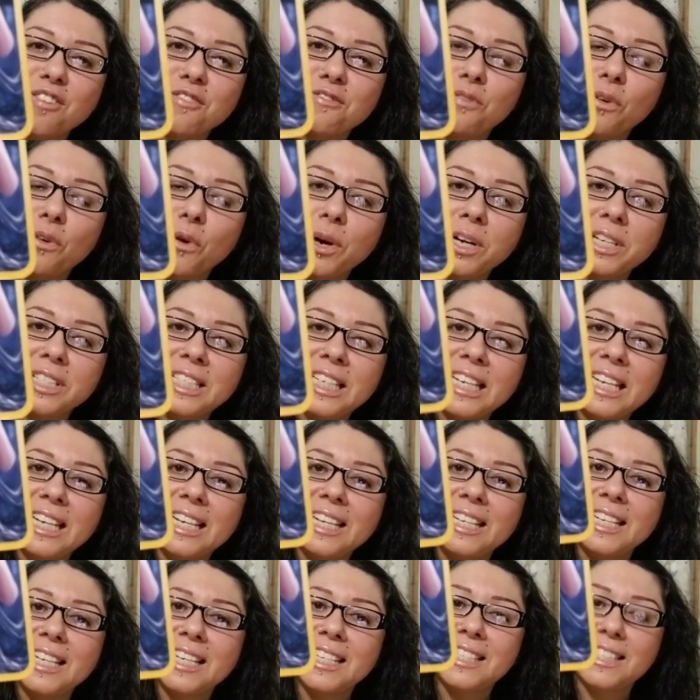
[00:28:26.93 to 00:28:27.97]

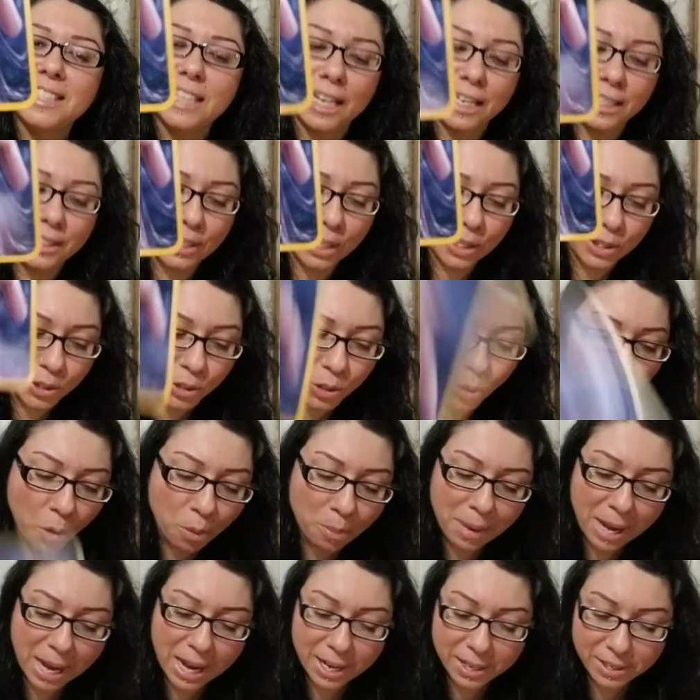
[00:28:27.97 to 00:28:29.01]
14, it says
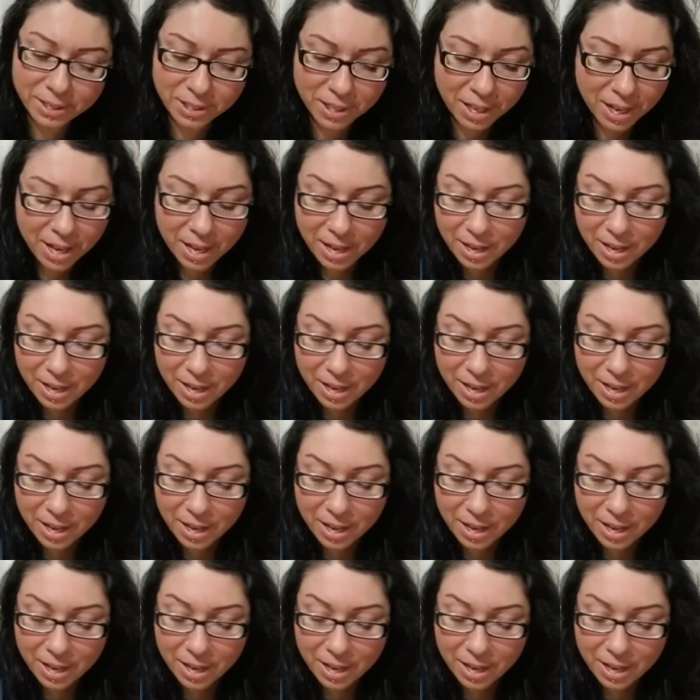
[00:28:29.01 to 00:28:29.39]
soulmate.